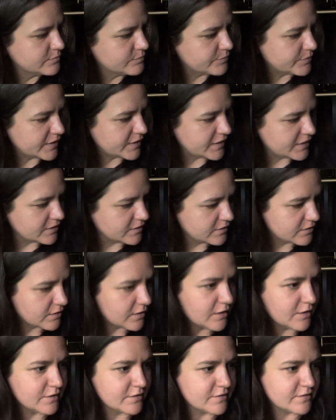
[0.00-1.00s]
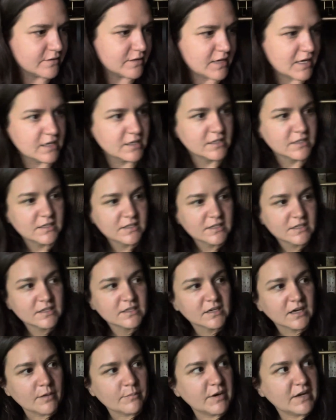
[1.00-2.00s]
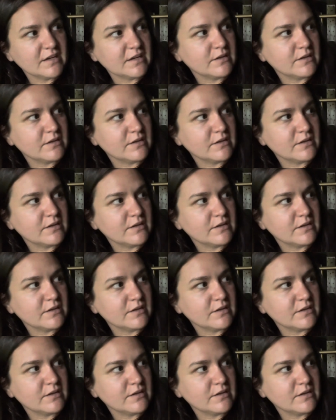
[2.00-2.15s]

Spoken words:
But honestly, I might